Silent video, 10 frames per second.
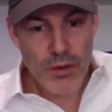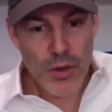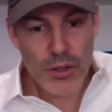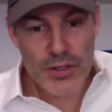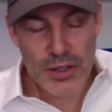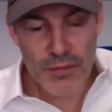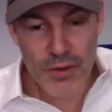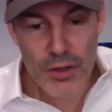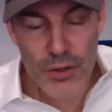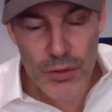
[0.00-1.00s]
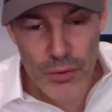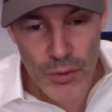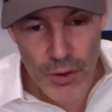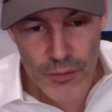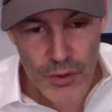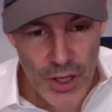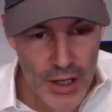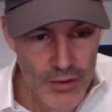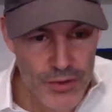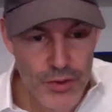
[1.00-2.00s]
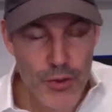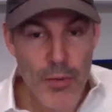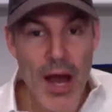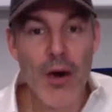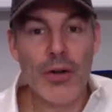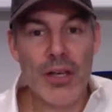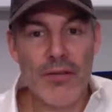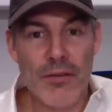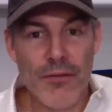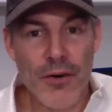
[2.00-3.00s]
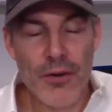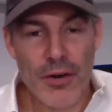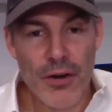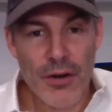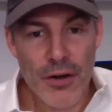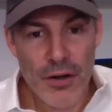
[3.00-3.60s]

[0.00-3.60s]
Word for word: holistic view, or if you kind of zoom out even further